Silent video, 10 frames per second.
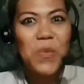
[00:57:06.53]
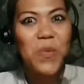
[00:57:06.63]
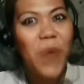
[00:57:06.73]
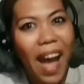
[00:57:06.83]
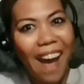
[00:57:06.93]

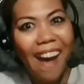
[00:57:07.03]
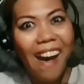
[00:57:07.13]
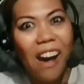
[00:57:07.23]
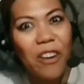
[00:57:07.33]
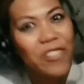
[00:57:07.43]

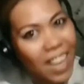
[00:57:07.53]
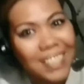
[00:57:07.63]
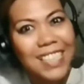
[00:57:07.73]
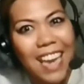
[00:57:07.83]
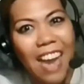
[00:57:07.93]
Wow,
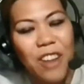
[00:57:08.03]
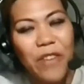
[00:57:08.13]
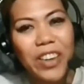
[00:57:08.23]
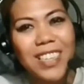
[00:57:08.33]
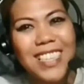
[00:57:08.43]
that's the end of
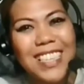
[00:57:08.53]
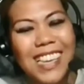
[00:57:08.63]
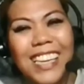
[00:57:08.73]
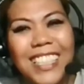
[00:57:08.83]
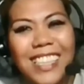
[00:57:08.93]
our
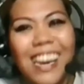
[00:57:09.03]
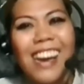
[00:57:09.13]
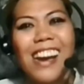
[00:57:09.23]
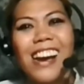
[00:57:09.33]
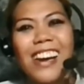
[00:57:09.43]

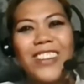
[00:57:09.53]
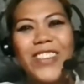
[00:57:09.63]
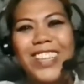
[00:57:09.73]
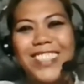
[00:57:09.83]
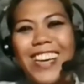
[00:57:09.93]
discussion.
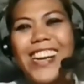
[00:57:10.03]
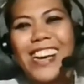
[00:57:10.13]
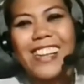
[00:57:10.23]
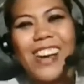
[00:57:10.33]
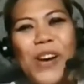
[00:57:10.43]
We did it.